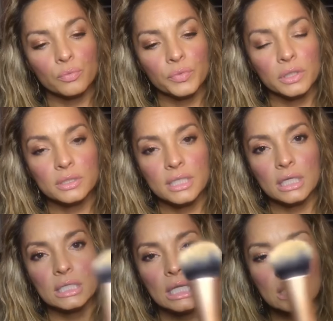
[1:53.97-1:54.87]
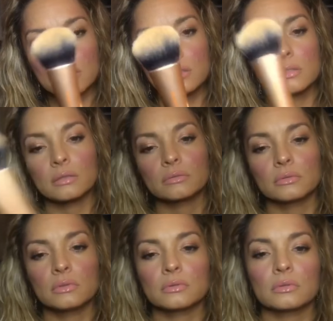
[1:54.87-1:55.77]
Real Techniques,
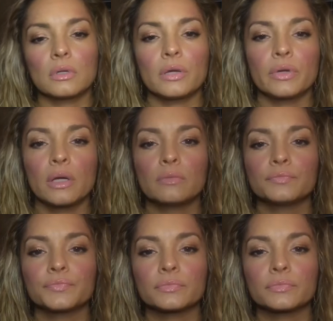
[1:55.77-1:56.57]
here we go.